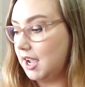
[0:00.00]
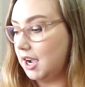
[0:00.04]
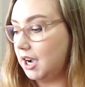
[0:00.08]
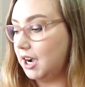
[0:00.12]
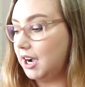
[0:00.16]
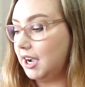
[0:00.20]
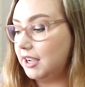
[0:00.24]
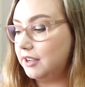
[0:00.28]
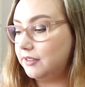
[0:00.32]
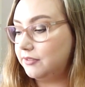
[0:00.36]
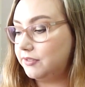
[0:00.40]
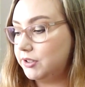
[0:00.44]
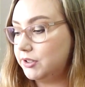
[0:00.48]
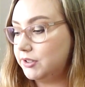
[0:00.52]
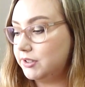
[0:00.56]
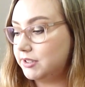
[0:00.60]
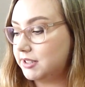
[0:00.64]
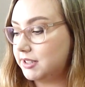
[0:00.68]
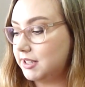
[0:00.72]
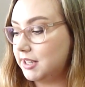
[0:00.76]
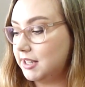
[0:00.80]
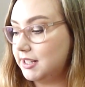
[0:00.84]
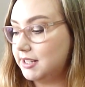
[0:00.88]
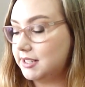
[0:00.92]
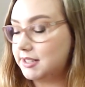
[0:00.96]
I've
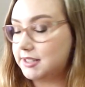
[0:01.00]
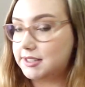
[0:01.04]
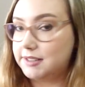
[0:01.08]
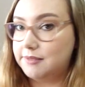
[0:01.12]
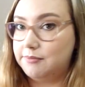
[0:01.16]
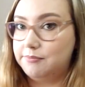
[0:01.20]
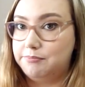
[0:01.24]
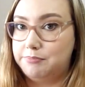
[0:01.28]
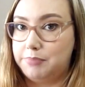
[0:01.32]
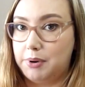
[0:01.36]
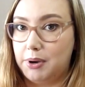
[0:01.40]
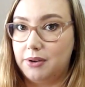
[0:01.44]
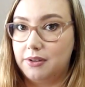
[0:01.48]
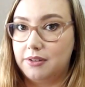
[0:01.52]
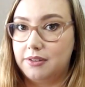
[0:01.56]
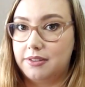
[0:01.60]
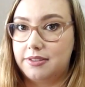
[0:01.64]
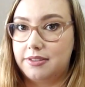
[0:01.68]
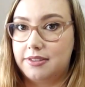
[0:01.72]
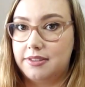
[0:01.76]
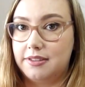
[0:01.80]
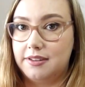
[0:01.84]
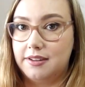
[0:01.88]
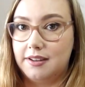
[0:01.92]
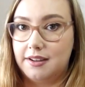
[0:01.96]
used this
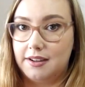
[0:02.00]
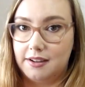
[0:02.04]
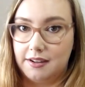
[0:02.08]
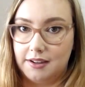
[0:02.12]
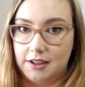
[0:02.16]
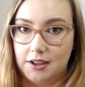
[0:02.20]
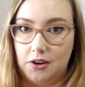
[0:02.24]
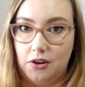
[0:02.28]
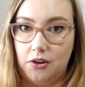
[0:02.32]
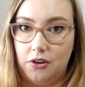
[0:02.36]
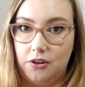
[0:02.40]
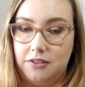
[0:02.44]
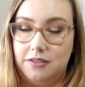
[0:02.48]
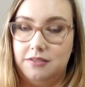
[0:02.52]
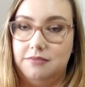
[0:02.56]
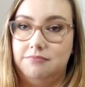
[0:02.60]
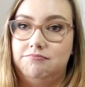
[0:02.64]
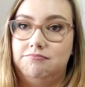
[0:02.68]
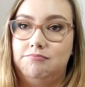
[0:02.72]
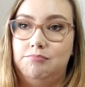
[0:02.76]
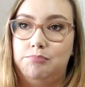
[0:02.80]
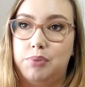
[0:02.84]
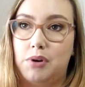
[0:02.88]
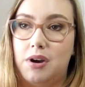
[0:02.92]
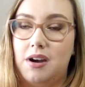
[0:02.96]
both
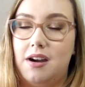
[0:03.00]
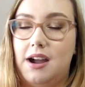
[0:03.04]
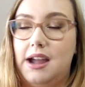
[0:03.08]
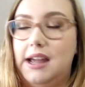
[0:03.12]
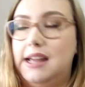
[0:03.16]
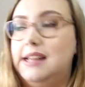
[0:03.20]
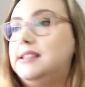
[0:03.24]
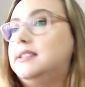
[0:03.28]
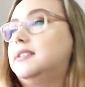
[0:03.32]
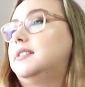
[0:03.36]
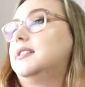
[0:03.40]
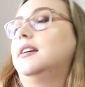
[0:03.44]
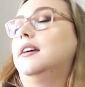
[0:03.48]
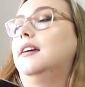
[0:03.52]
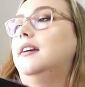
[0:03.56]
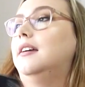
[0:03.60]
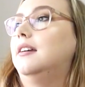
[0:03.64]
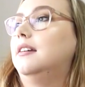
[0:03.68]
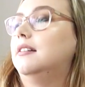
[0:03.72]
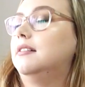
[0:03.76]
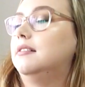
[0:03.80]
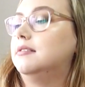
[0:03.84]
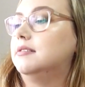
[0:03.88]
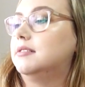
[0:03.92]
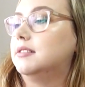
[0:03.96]
on brides
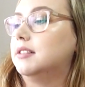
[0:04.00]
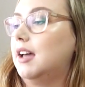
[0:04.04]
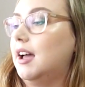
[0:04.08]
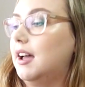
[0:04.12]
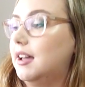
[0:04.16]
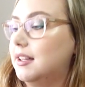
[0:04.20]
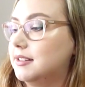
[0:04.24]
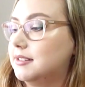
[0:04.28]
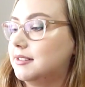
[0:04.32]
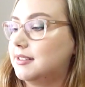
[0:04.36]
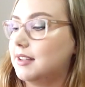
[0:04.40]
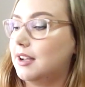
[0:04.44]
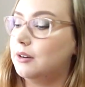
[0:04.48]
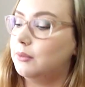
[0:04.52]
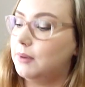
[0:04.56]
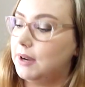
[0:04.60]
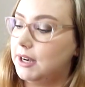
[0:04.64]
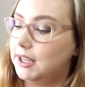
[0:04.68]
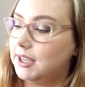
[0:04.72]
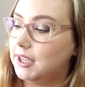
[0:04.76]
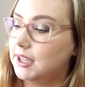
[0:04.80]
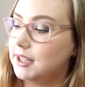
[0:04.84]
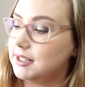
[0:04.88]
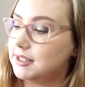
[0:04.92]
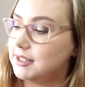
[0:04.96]
and as a
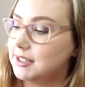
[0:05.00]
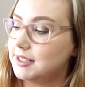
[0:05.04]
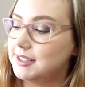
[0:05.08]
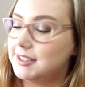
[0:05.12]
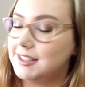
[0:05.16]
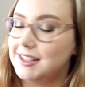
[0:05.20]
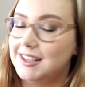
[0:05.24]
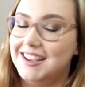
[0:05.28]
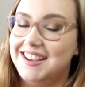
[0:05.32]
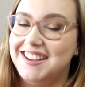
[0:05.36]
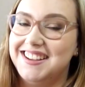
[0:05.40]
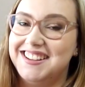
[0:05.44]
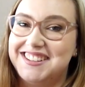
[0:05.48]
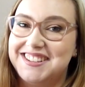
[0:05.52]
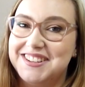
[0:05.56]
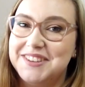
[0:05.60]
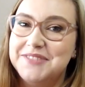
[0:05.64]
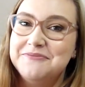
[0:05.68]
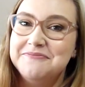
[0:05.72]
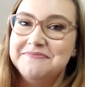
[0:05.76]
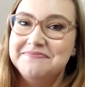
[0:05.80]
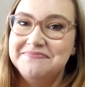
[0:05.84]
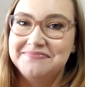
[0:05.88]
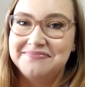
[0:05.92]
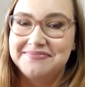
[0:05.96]
wedding guest. This is
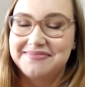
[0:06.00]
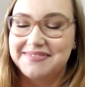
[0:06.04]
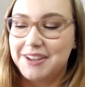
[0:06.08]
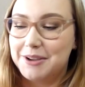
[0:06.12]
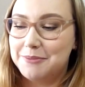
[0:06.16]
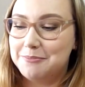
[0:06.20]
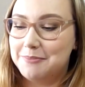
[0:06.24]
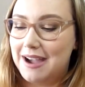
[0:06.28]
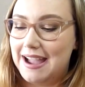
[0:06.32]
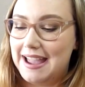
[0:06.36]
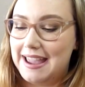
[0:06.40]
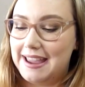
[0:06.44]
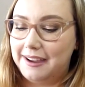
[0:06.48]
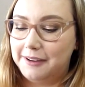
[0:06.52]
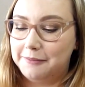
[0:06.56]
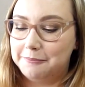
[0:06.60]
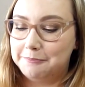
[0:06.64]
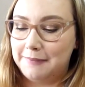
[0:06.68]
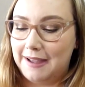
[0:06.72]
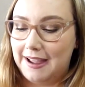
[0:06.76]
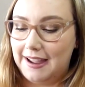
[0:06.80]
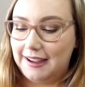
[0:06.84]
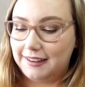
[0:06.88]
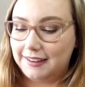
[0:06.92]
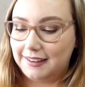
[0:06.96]
my
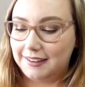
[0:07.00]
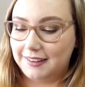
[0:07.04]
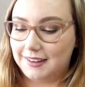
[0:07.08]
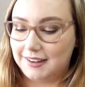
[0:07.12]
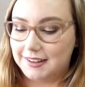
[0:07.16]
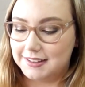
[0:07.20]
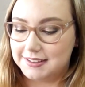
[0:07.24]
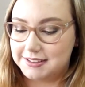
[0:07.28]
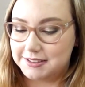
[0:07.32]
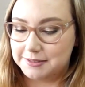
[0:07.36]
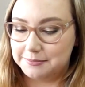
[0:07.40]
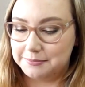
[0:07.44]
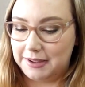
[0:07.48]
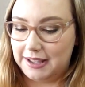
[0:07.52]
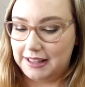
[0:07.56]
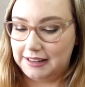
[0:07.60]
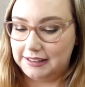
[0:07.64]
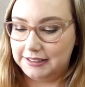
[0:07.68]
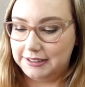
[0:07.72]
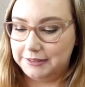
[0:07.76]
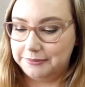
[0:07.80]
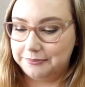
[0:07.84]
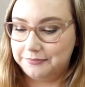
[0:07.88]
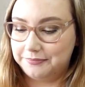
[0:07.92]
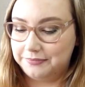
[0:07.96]
MAC custom
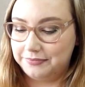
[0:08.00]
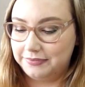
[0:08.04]
palette.